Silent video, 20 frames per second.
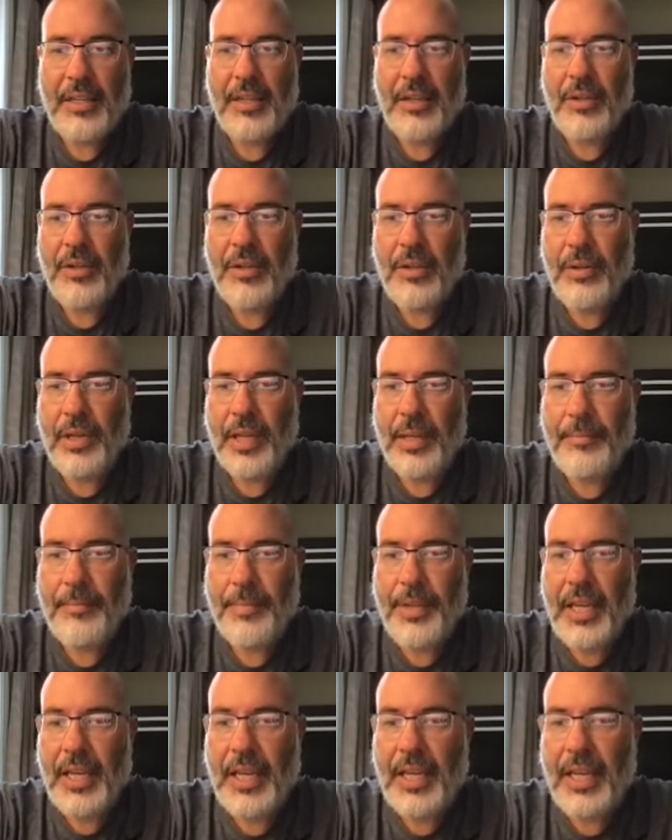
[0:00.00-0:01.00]
you're doing.
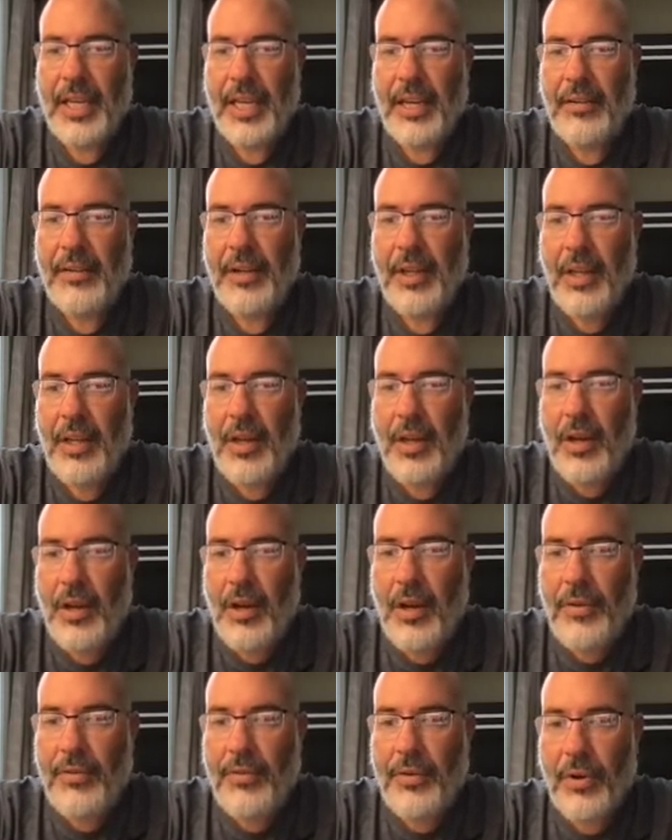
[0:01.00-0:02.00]
And again,
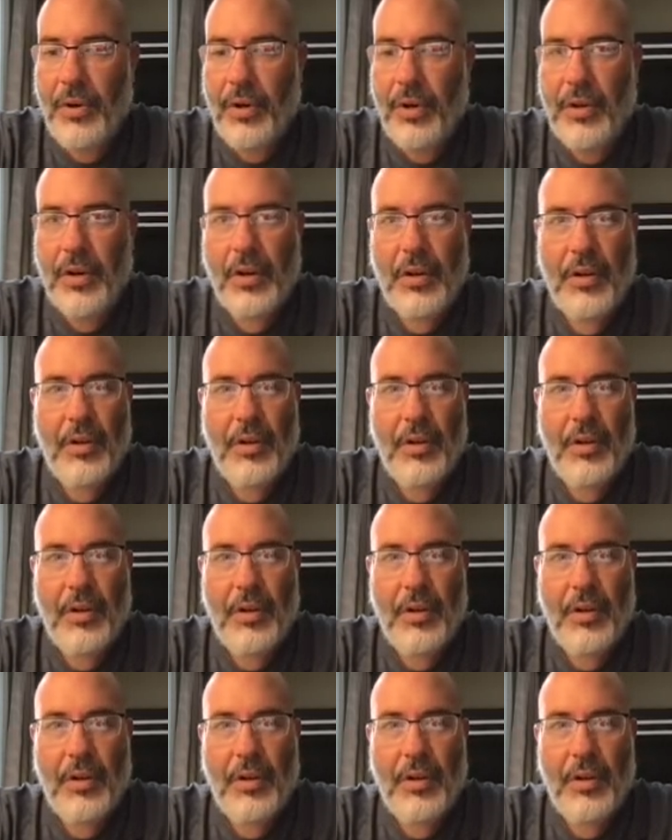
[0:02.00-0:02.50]
for